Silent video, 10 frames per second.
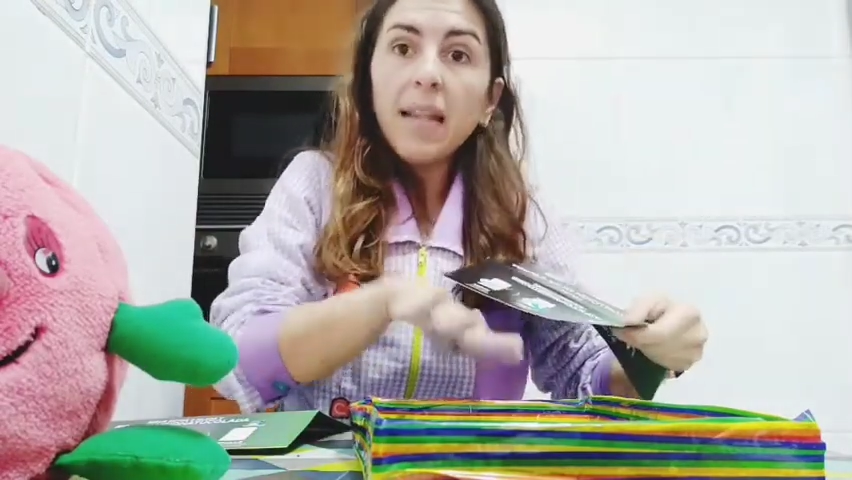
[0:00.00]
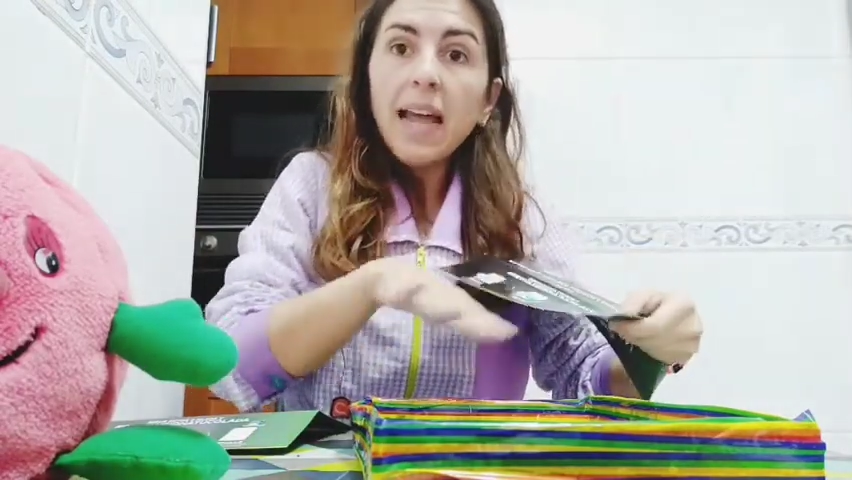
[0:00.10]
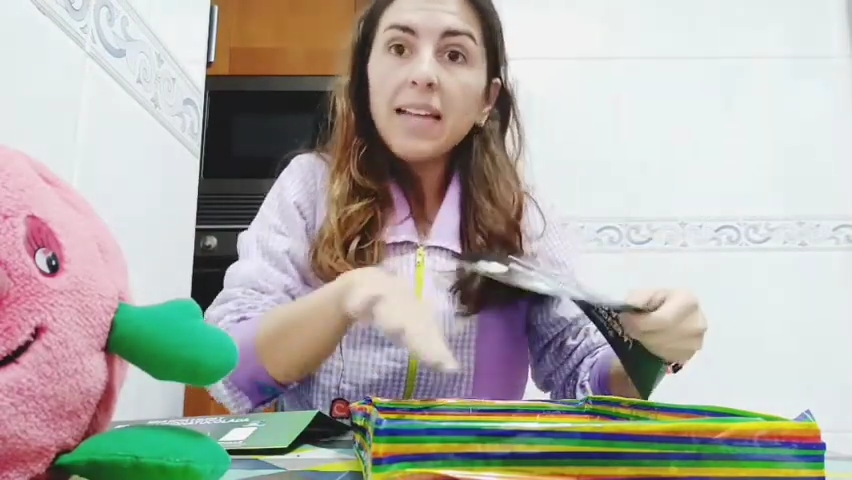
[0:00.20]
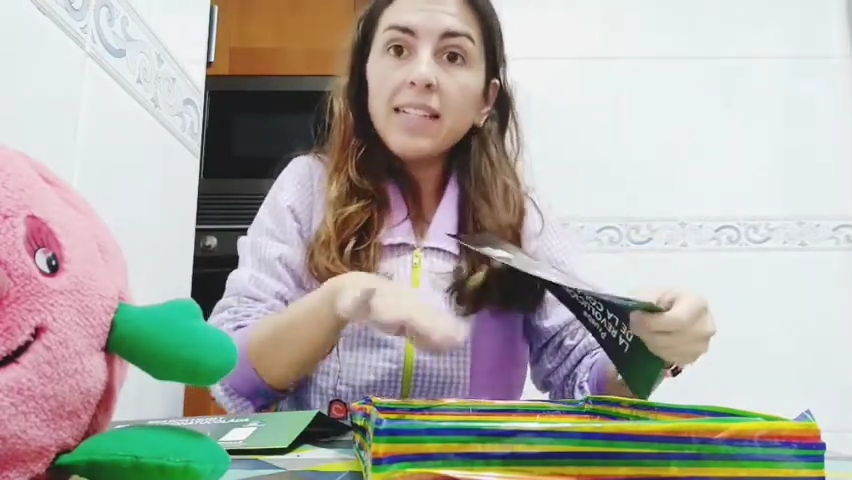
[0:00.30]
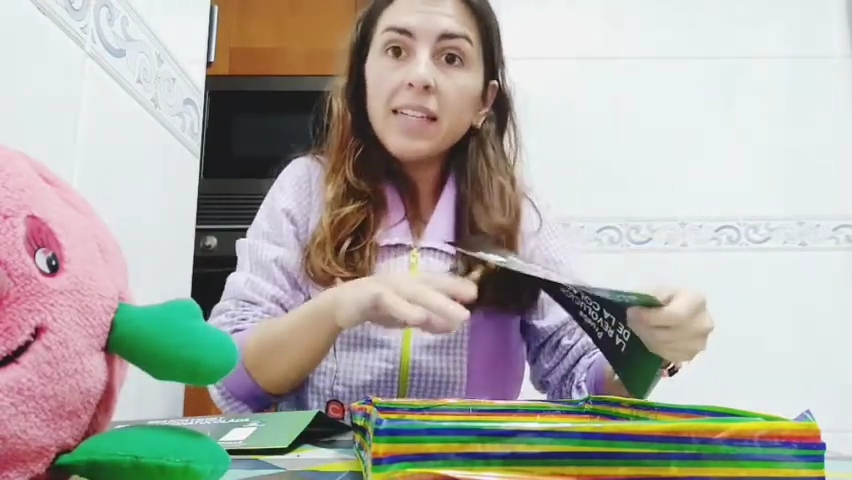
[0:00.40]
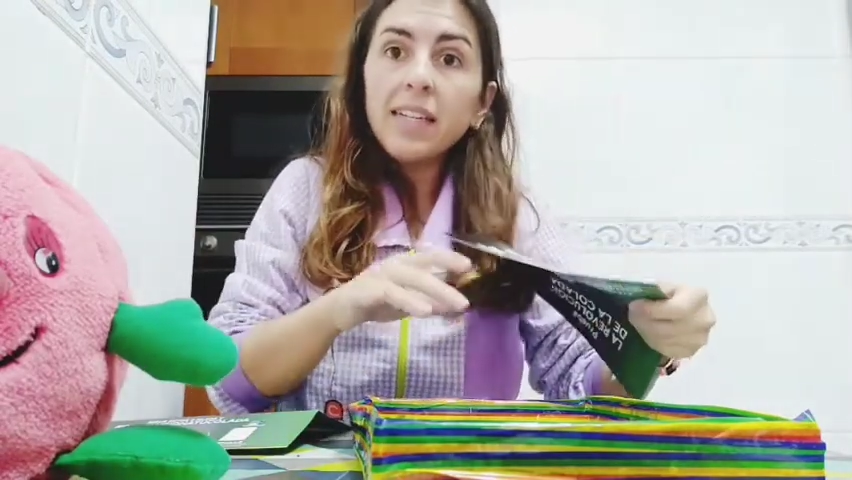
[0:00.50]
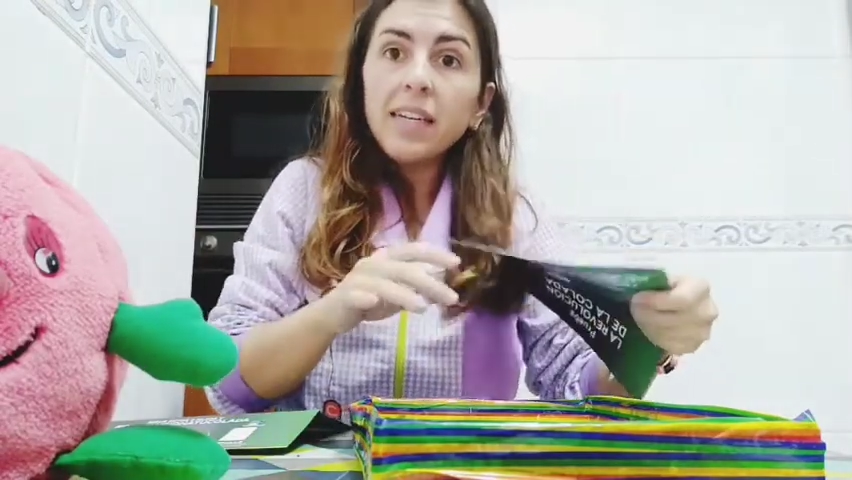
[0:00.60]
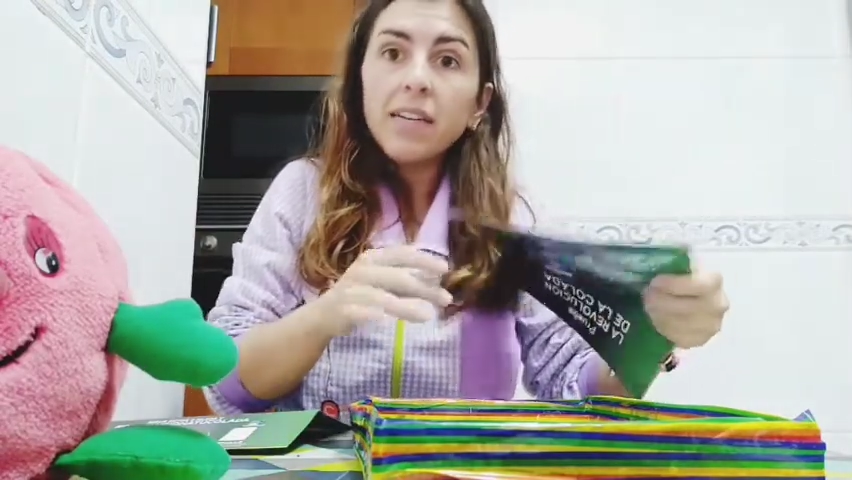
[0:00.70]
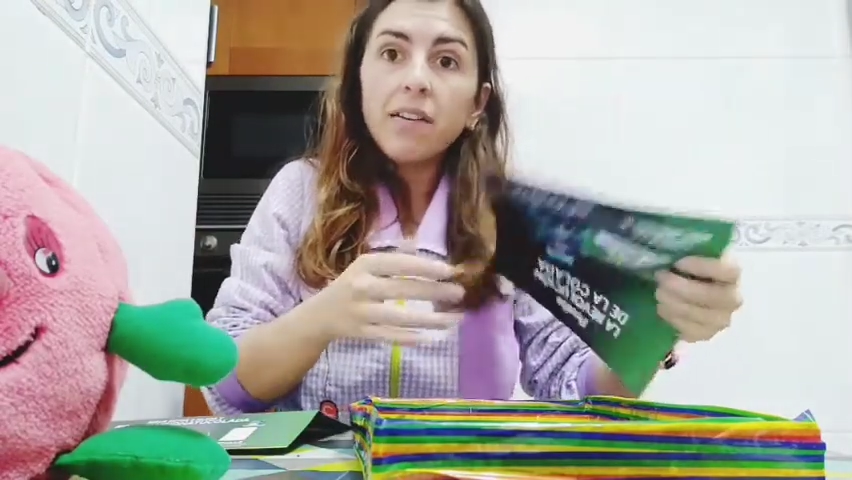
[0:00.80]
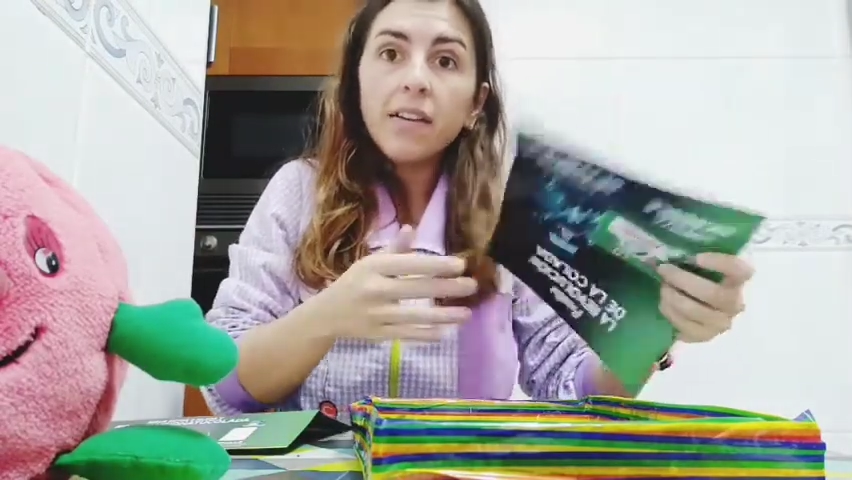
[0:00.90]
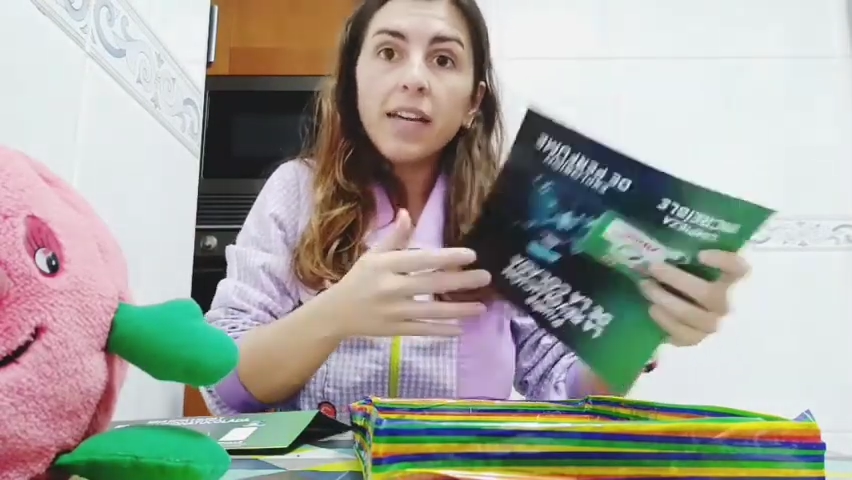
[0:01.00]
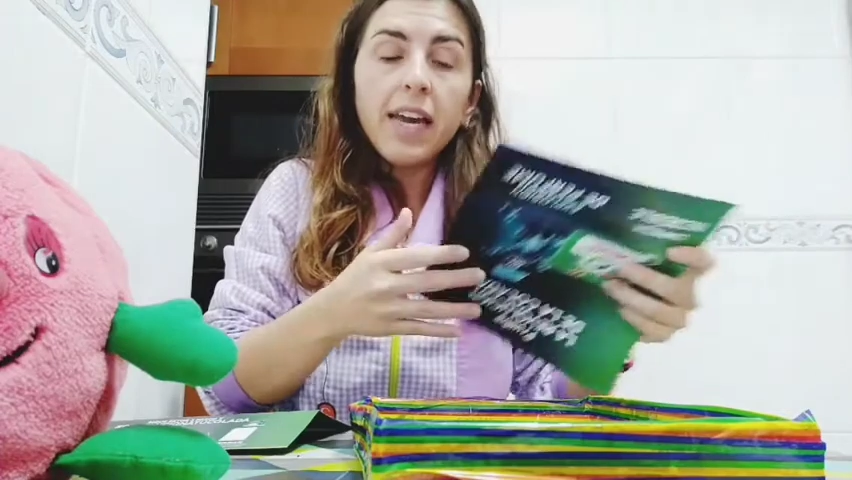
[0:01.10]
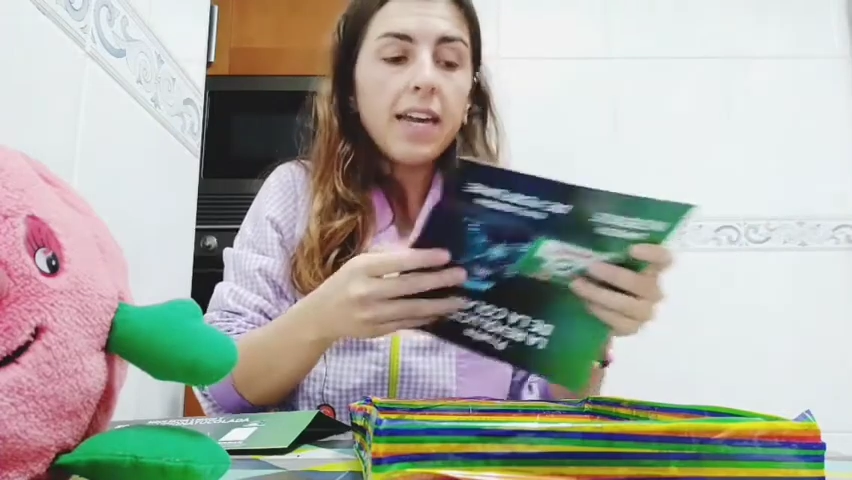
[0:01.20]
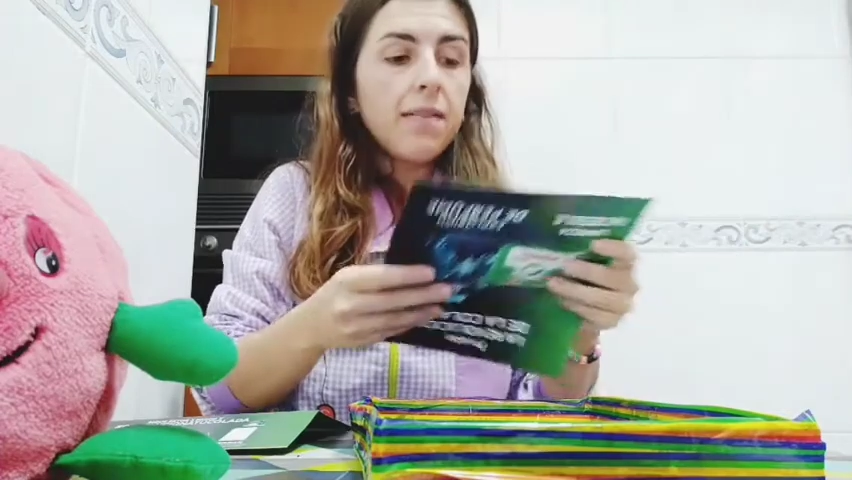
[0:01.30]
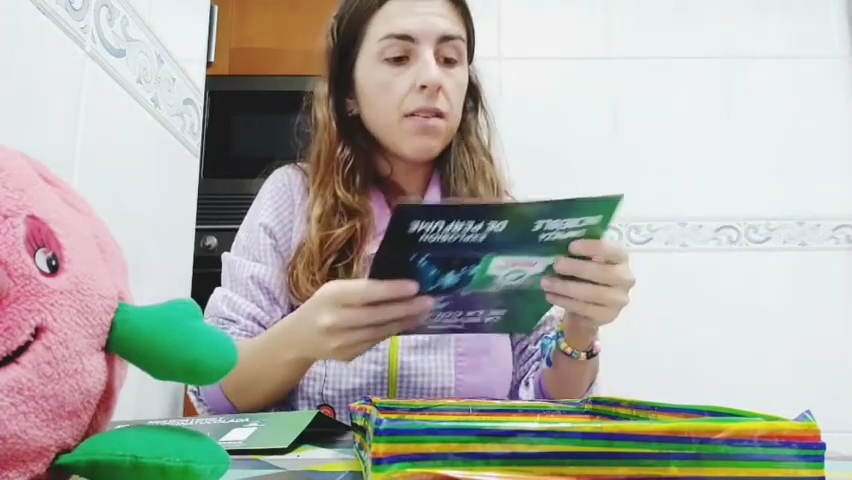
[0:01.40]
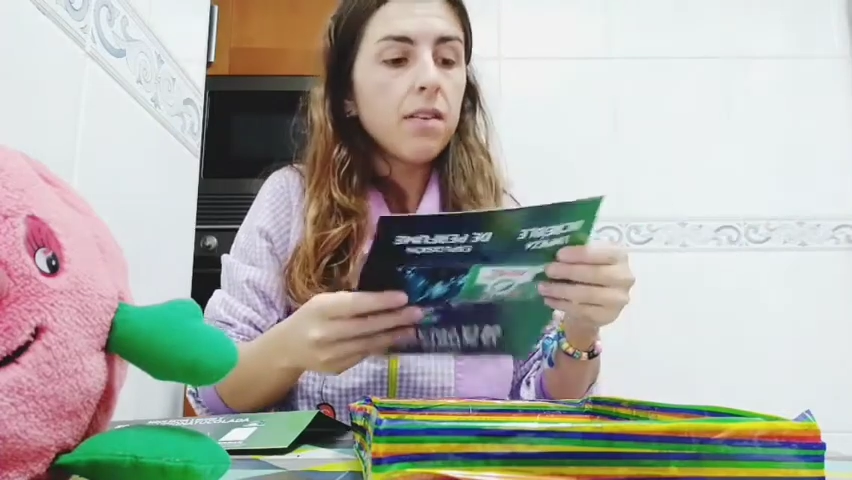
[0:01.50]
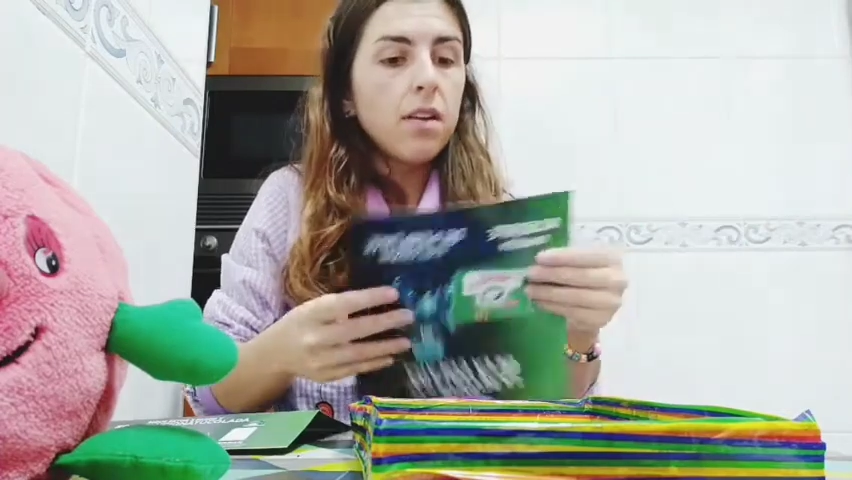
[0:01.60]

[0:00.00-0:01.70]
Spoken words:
plants in here, okay?